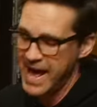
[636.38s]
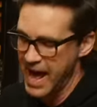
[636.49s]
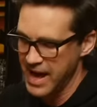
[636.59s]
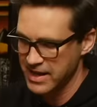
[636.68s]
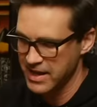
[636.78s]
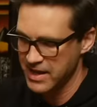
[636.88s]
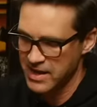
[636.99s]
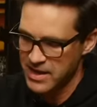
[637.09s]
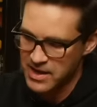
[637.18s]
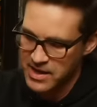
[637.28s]
back,
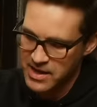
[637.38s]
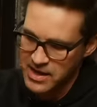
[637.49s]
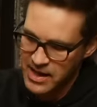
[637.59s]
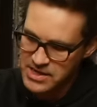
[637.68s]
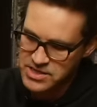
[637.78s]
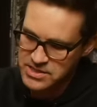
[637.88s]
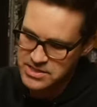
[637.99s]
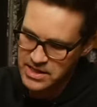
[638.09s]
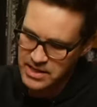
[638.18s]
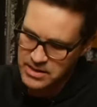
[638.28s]
and she
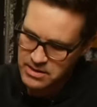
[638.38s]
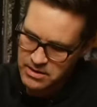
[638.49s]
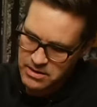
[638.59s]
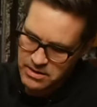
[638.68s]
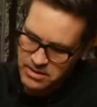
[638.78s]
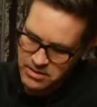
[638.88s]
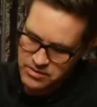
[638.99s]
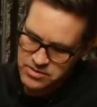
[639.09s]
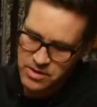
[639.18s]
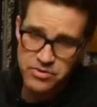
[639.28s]
said,
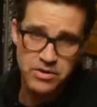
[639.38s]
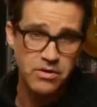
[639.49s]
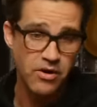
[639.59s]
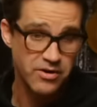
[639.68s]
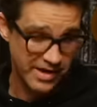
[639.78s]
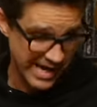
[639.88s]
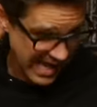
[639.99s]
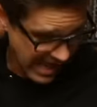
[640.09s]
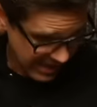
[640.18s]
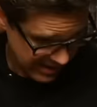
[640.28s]
"There's something on your
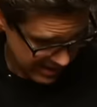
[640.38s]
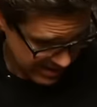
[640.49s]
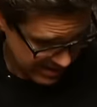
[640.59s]
neck,"